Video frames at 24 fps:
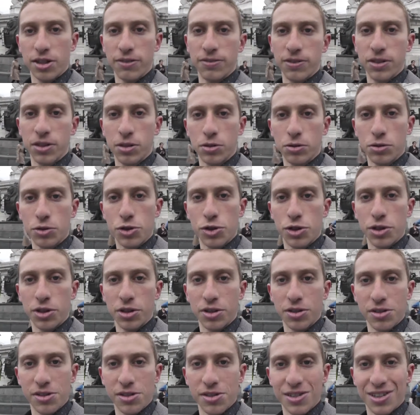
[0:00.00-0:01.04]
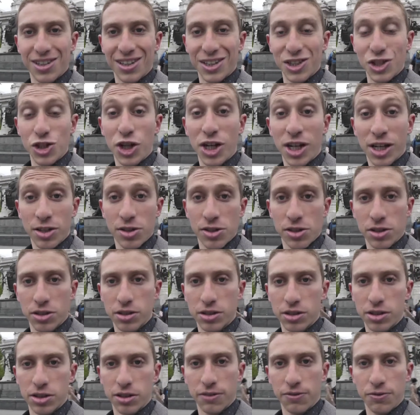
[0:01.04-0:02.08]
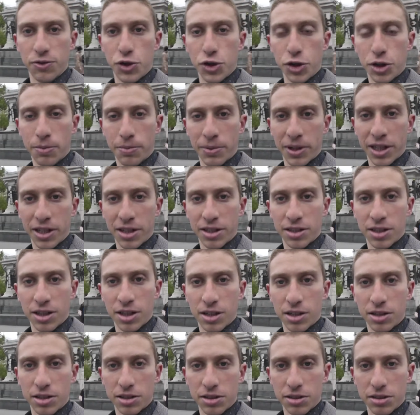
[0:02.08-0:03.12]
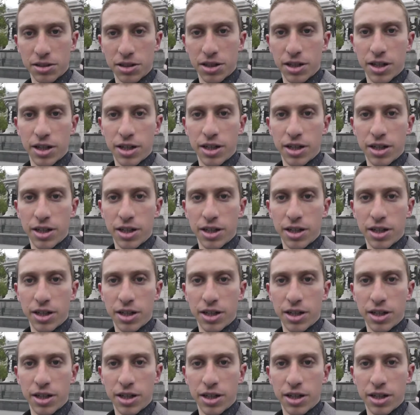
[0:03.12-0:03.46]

even though she is the Chancellor of Germany and not an